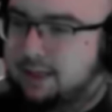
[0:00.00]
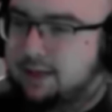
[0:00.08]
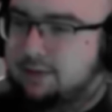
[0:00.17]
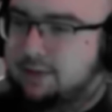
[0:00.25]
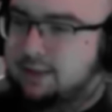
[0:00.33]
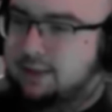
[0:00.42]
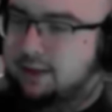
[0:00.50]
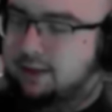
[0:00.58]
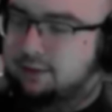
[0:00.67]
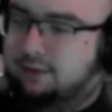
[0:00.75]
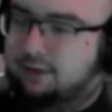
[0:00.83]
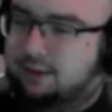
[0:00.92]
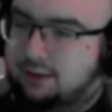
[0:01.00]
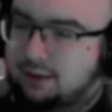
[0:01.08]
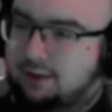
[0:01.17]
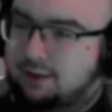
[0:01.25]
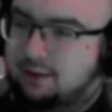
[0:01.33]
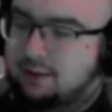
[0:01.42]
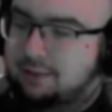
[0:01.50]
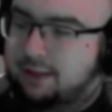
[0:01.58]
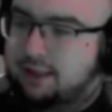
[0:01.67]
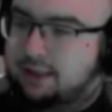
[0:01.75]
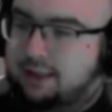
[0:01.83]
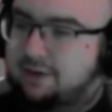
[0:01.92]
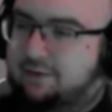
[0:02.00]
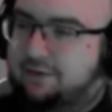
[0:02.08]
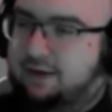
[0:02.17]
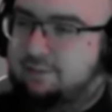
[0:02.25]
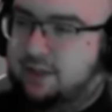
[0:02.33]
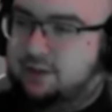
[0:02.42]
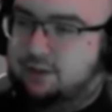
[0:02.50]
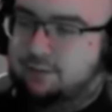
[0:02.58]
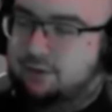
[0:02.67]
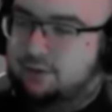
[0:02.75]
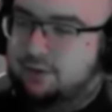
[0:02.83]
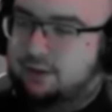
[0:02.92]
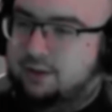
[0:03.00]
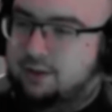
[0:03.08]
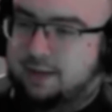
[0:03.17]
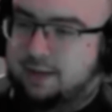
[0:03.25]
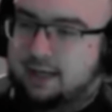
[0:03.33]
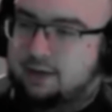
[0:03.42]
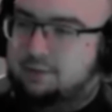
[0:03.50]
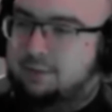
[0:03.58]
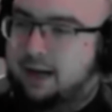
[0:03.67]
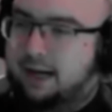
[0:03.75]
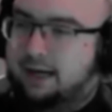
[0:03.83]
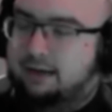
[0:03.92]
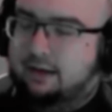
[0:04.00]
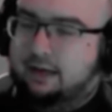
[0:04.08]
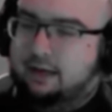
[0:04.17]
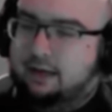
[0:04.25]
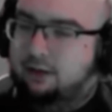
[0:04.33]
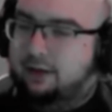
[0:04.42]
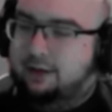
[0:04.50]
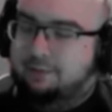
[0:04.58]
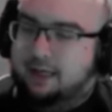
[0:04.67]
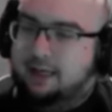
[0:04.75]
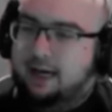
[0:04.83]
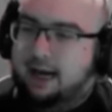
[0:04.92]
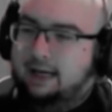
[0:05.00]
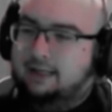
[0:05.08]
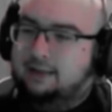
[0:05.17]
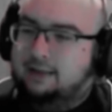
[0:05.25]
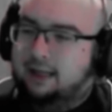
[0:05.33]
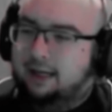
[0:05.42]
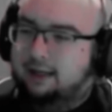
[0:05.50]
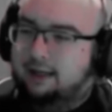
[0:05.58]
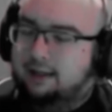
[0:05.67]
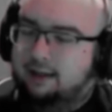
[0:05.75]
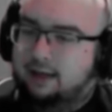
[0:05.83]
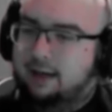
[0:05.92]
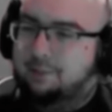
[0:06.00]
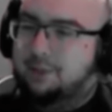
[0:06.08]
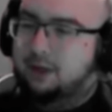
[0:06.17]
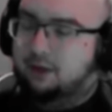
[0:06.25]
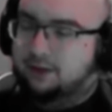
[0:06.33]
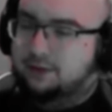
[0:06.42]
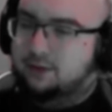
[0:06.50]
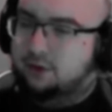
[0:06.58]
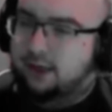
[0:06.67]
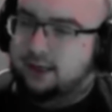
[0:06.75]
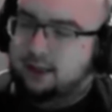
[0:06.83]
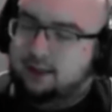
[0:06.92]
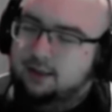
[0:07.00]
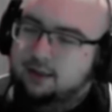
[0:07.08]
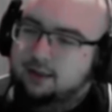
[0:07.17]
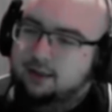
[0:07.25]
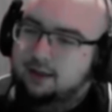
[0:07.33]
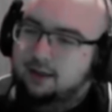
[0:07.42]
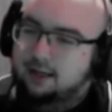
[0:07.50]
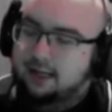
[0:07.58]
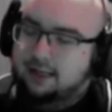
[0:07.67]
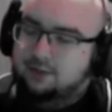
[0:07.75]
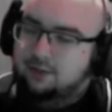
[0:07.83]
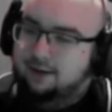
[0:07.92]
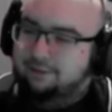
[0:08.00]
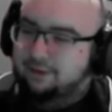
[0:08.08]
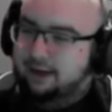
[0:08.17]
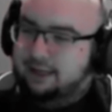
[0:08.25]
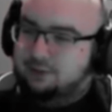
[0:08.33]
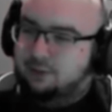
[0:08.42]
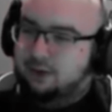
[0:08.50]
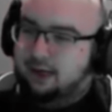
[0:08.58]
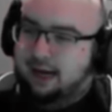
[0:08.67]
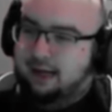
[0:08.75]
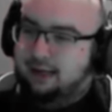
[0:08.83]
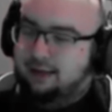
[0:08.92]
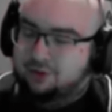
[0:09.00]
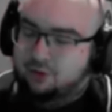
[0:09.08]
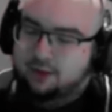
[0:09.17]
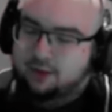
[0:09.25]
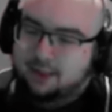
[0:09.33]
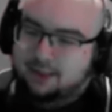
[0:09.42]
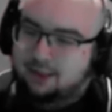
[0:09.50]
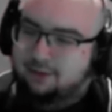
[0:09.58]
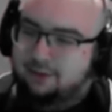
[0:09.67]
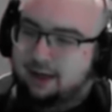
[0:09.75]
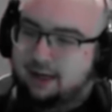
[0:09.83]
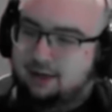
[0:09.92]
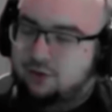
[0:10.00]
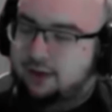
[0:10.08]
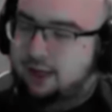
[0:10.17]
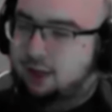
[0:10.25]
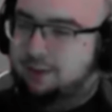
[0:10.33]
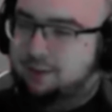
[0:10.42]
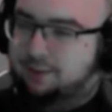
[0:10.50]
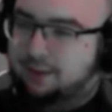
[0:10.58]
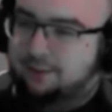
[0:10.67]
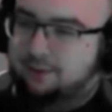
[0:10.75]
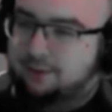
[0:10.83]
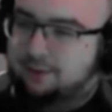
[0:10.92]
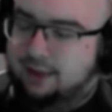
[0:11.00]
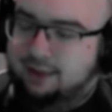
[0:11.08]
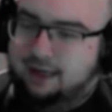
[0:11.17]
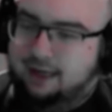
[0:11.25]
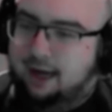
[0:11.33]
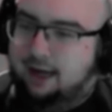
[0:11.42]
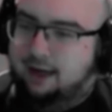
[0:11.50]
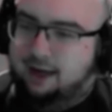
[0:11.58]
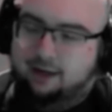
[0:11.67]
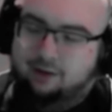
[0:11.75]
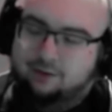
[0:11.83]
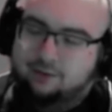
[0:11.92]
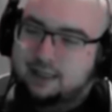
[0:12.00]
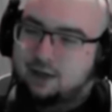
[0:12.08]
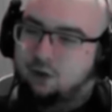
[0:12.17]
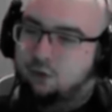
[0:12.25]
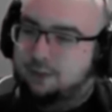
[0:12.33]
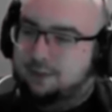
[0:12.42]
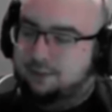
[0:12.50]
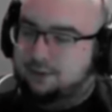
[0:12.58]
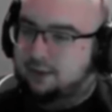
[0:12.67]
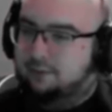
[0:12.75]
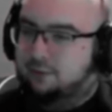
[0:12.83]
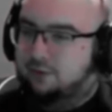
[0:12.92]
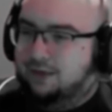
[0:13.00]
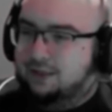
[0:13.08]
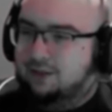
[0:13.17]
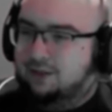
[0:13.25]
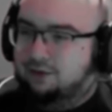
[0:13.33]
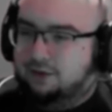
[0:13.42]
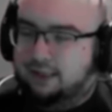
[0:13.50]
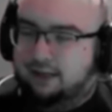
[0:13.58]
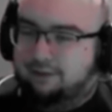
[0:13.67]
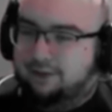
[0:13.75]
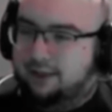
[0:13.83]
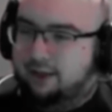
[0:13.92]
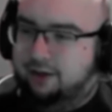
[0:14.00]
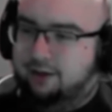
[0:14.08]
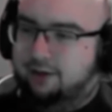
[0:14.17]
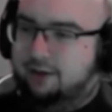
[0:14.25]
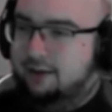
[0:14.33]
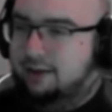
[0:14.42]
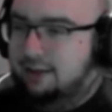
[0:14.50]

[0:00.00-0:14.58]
else's tunnel. Because even if I'm miserable, somebody else might look at me as like a pillar of strength, and that's where I enjoy myself. I enjoy helping people. Like I go take old people to the movies usually every year, and